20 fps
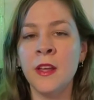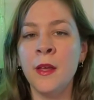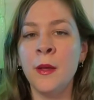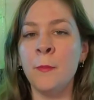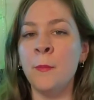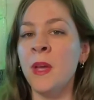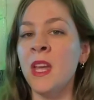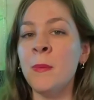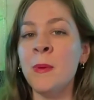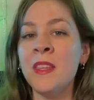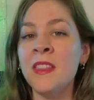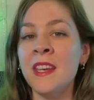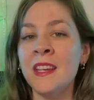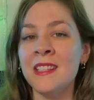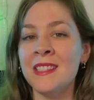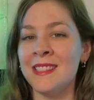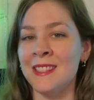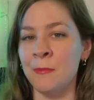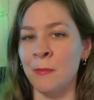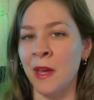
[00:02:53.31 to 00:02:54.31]
maybe they
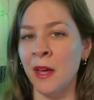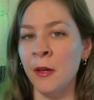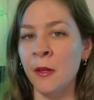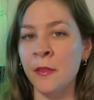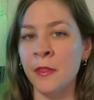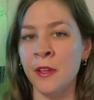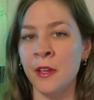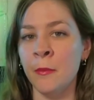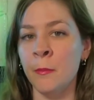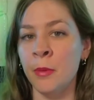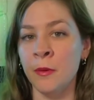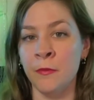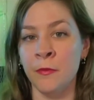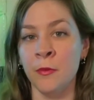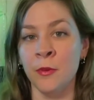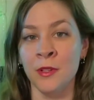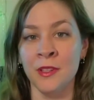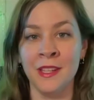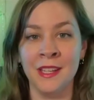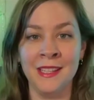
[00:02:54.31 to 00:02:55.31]
smell them
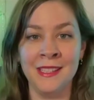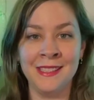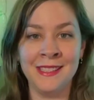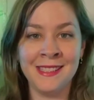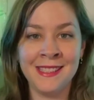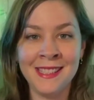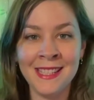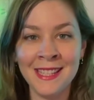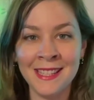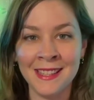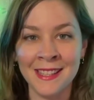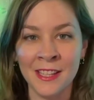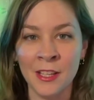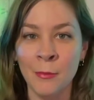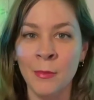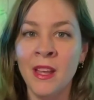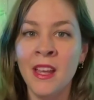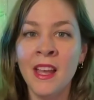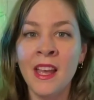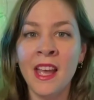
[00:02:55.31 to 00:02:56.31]
before they see them,